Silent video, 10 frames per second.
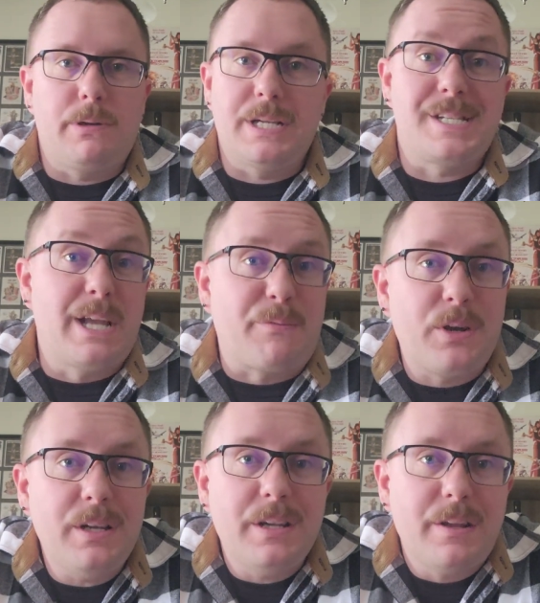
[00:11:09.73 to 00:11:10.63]

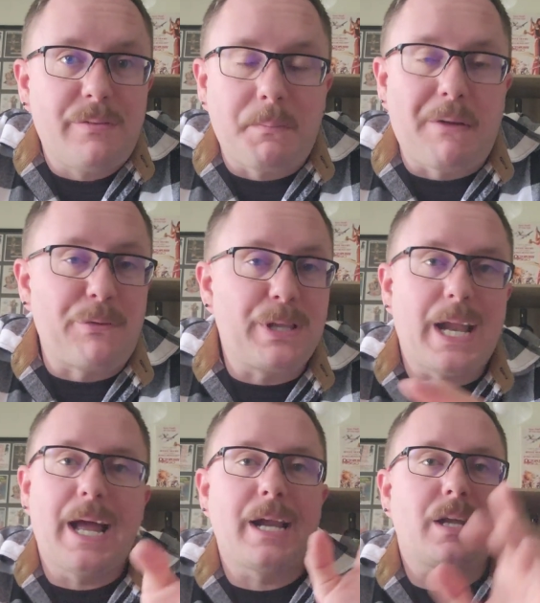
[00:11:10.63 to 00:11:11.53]
different from everything
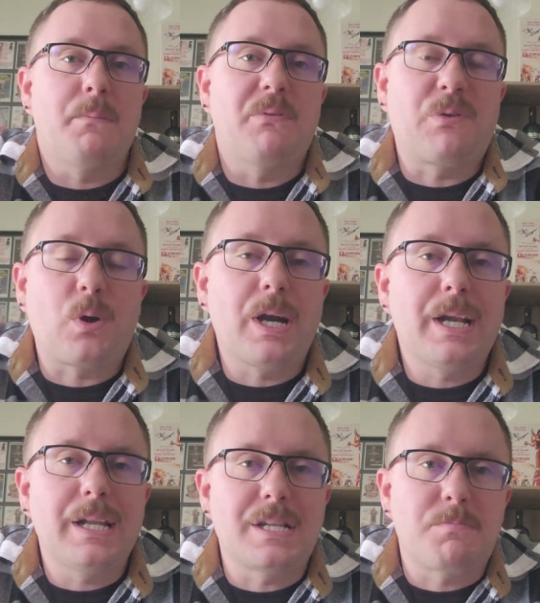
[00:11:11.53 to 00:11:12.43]
that had come before it.
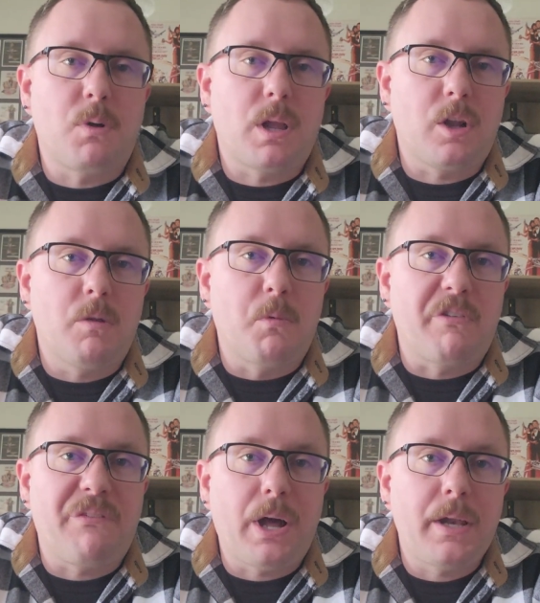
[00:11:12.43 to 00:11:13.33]
It's a little more
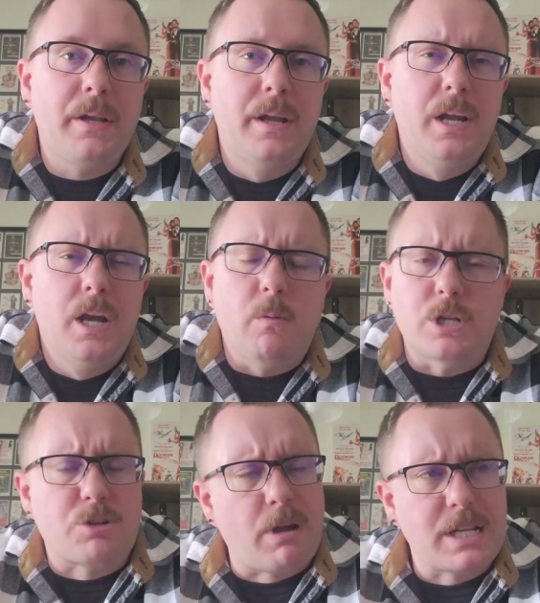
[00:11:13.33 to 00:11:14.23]
fun, which
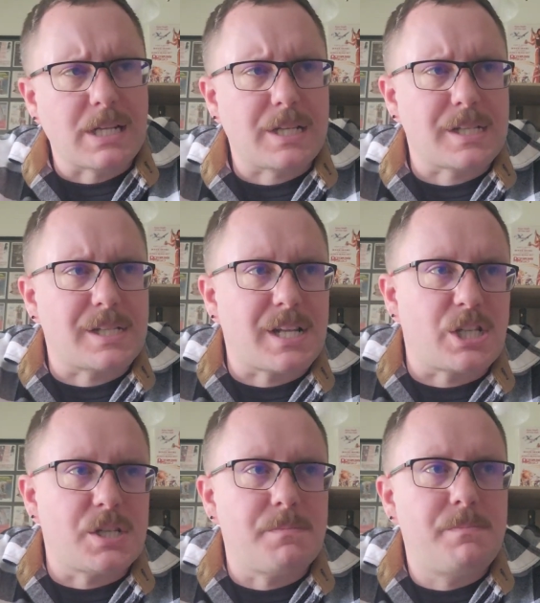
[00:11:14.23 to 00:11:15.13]
is crazy because it's such a